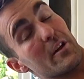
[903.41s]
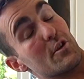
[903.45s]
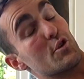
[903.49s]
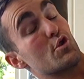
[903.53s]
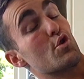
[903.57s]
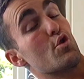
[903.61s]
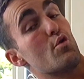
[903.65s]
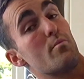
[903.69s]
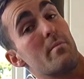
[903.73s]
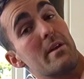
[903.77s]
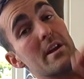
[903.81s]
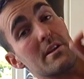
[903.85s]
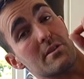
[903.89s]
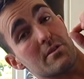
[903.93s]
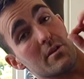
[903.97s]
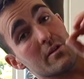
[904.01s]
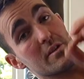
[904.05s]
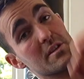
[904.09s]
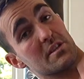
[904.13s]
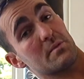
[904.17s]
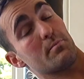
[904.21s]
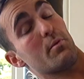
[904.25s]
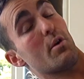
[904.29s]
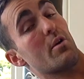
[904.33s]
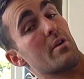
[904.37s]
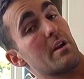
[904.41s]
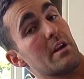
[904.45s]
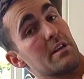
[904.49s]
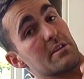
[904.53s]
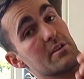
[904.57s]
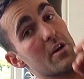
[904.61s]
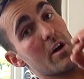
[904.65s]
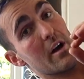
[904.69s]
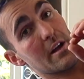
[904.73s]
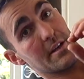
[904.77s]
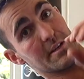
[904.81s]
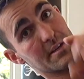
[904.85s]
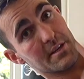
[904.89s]
2 minutes on a spot is
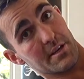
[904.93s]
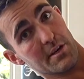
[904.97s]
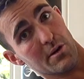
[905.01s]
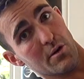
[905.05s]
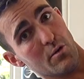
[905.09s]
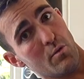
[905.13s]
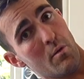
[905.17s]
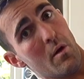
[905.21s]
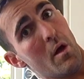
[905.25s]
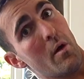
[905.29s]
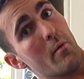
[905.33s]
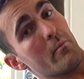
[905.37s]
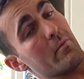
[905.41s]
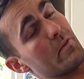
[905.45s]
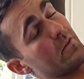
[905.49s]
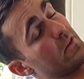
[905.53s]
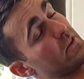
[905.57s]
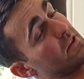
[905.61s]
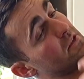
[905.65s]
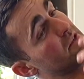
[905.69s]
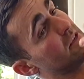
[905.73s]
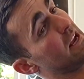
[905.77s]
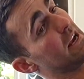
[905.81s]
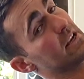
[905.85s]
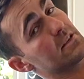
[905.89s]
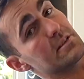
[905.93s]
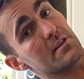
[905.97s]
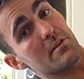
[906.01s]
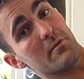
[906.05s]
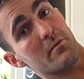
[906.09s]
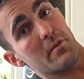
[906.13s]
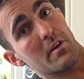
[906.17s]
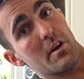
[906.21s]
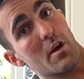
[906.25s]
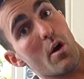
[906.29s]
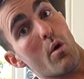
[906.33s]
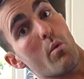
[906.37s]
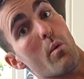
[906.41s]
ideal. For the sakes of the
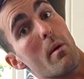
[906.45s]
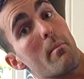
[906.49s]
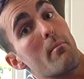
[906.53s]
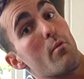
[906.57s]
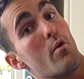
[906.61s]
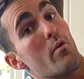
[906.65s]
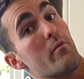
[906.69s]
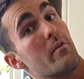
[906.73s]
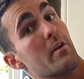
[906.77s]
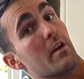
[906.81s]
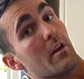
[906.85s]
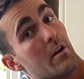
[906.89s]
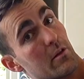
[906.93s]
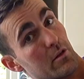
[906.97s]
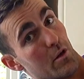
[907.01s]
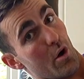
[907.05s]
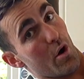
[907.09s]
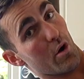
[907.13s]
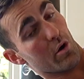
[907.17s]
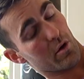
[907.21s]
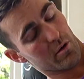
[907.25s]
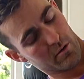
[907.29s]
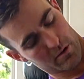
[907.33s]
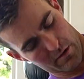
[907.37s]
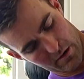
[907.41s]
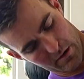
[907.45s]
video, we're moving along.